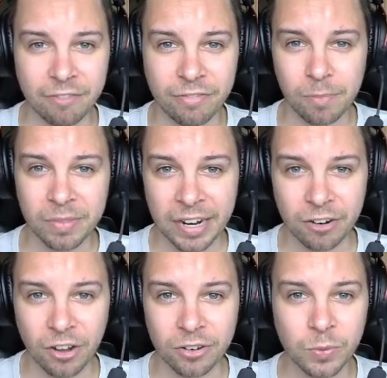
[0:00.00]
from
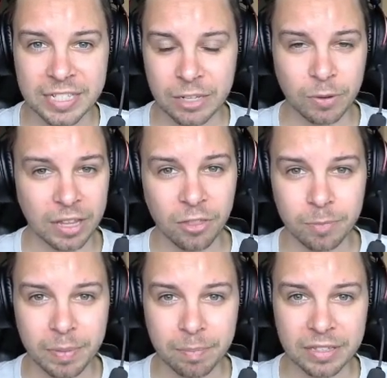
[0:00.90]
there on, we'll see what other
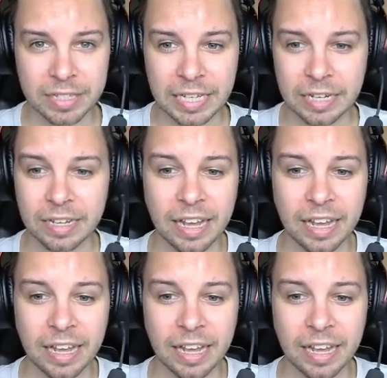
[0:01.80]
people did,